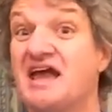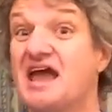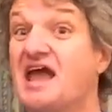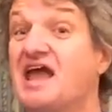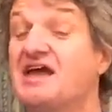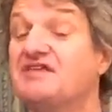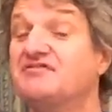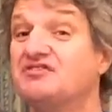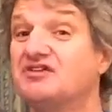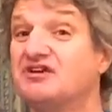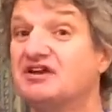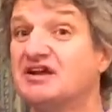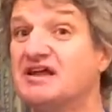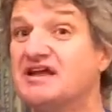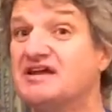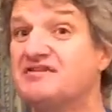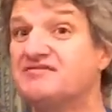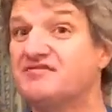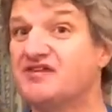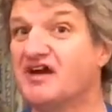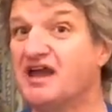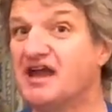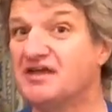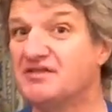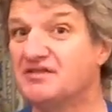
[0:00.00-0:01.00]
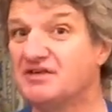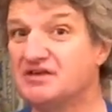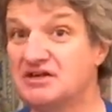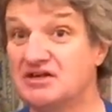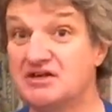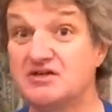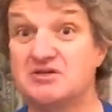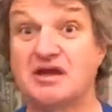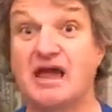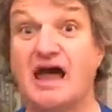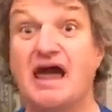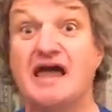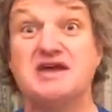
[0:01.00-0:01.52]
If you live in the
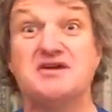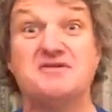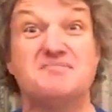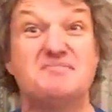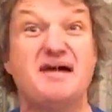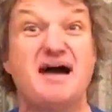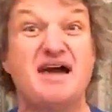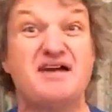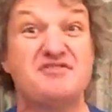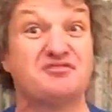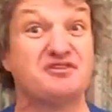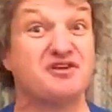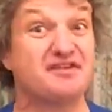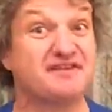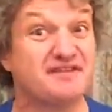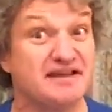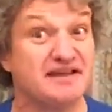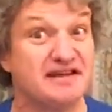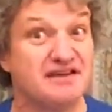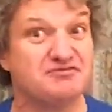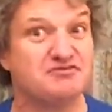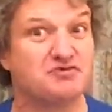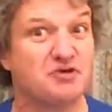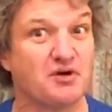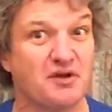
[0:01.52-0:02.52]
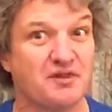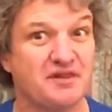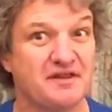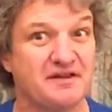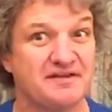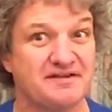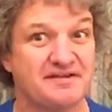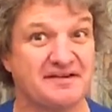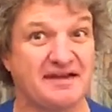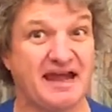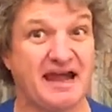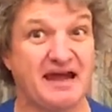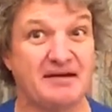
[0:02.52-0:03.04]
UK, you may have received one of
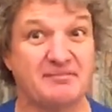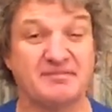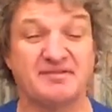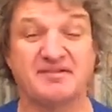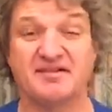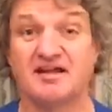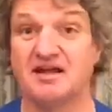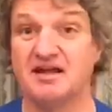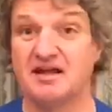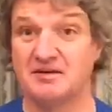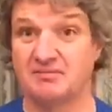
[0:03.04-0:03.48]
these scams,